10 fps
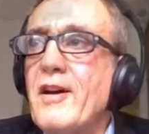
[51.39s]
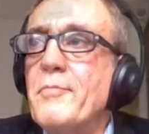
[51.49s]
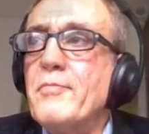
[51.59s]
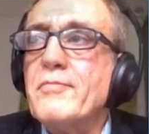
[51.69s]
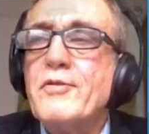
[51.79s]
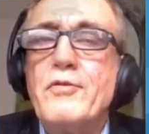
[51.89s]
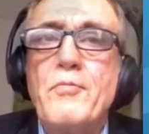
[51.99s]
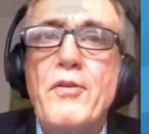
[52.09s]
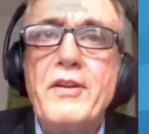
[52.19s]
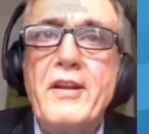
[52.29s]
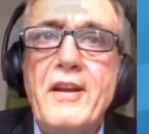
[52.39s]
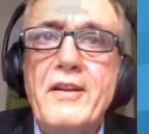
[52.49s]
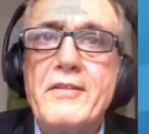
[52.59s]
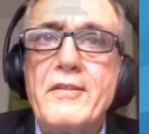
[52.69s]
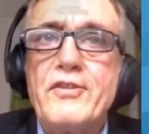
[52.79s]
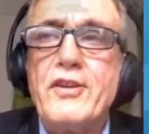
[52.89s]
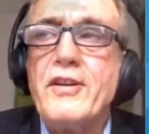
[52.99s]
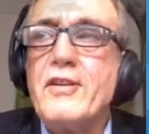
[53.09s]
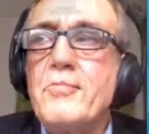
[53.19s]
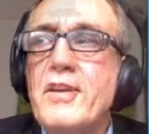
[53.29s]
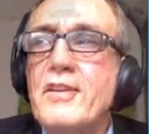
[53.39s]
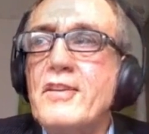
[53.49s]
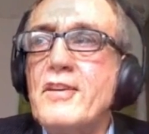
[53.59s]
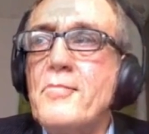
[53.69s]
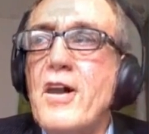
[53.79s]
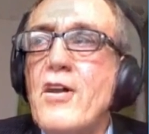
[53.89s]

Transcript: Good morning, ladies and gentlemen.